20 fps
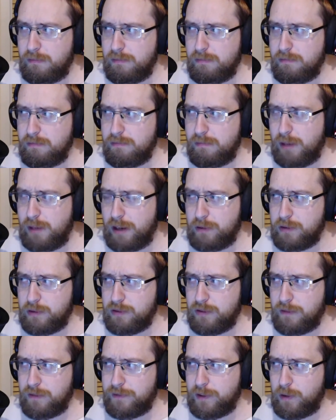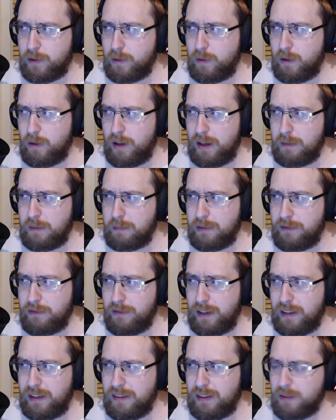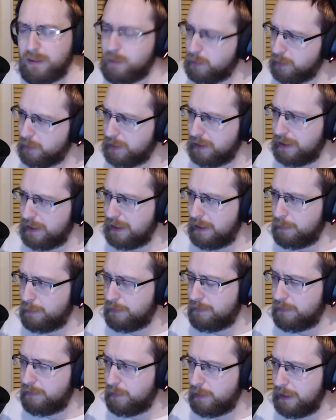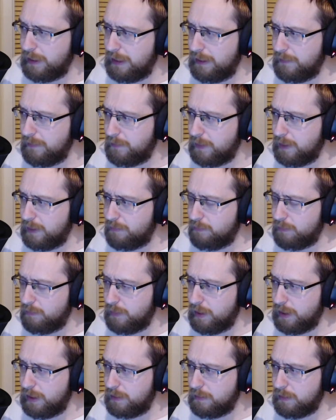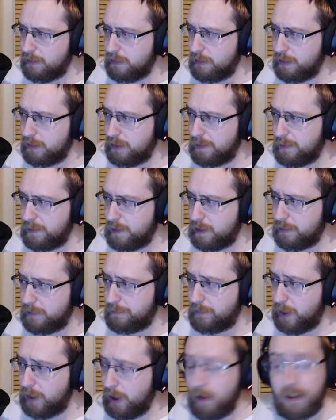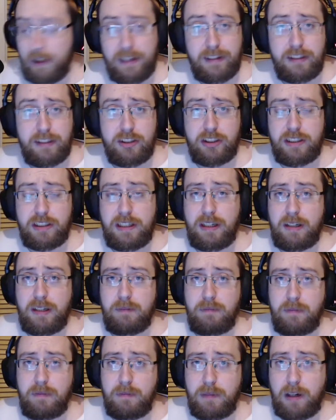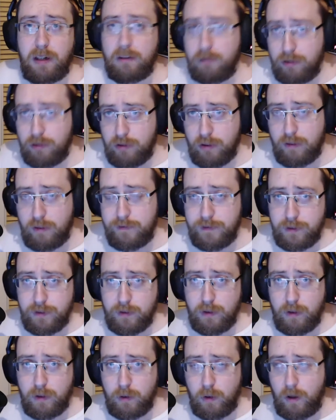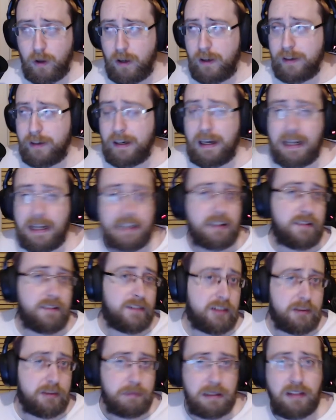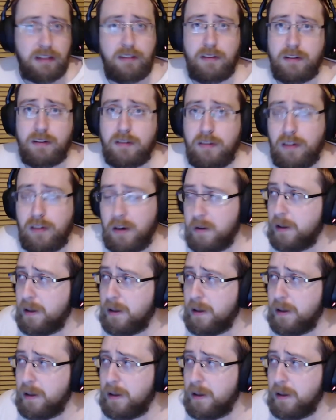Microsoft acquired Bethesda, or was it the year before that? And earlier this year Microsoft acquired Activision Blizzard. So